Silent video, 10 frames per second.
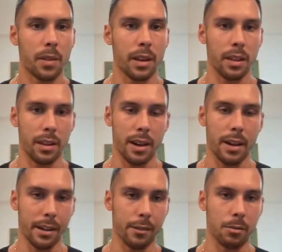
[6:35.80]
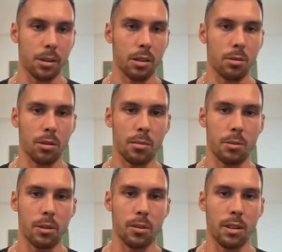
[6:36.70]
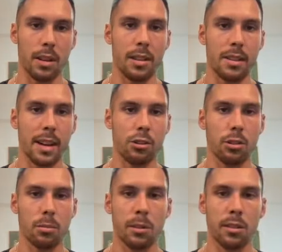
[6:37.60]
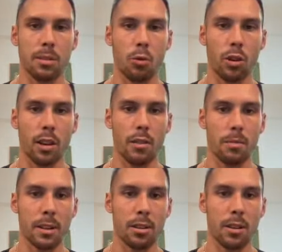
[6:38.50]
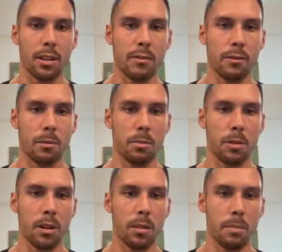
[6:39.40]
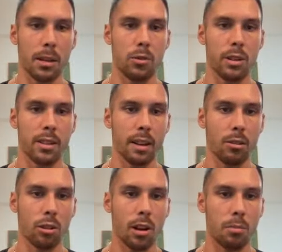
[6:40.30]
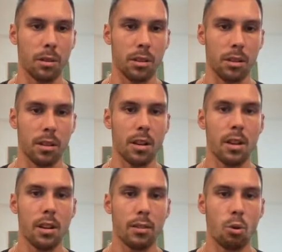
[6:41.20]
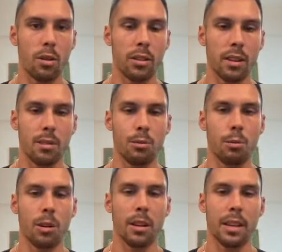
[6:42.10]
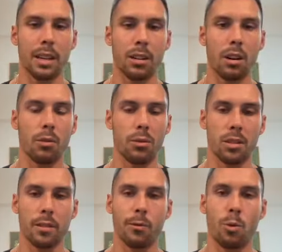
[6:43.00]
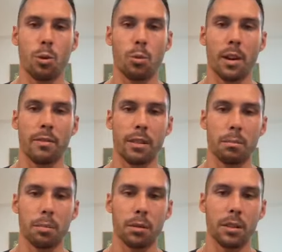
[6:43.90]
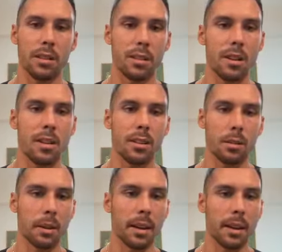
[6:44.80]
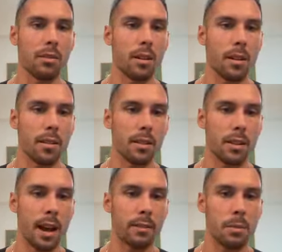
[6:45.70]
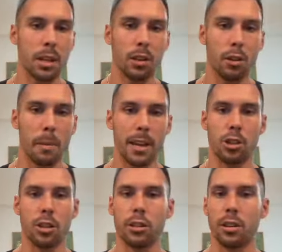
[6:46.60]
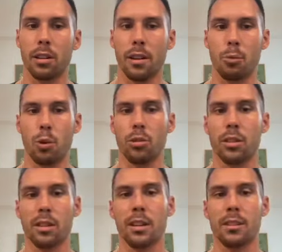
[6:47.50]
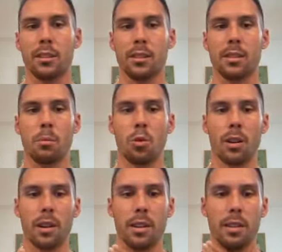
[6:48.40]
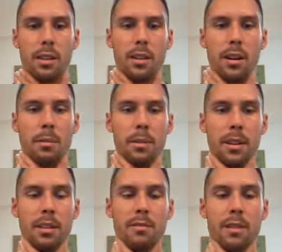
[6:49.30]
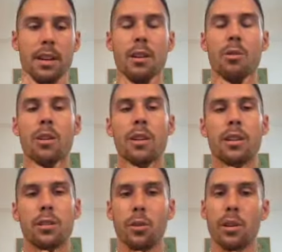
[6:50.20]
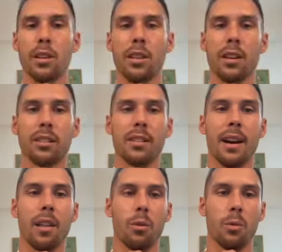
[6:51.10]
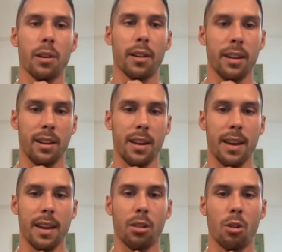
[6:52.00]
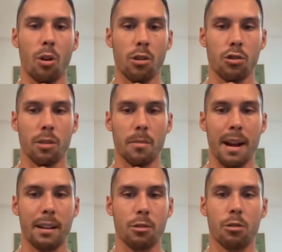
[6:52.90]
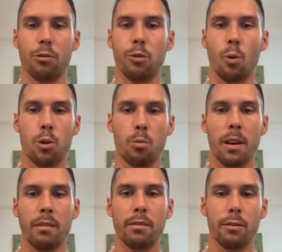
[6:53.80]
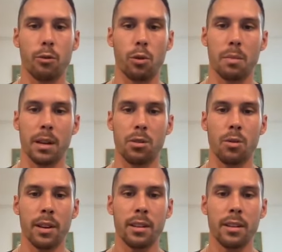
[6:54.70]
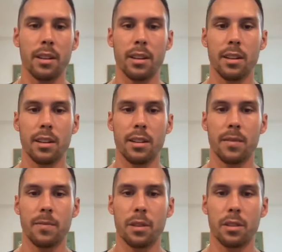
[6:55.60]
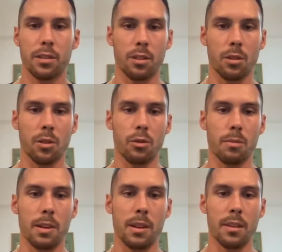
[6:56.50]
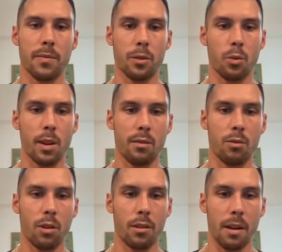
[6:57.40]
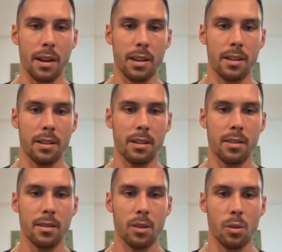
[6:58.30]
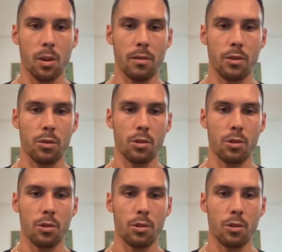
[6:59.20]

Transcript: And then, yeah, here from Credible Crypto. Yeah, this actually brings us more in line with my targets for Bitcoin cycle top this year. Of course, things will really kick off once the fourth wave completes. So we have to be a little patient until then. We will discuss this more in the updated video. So he thinks now that we are in a larger macro fourth wave for Bitcoin. So it would be wave 1 right here, wave 2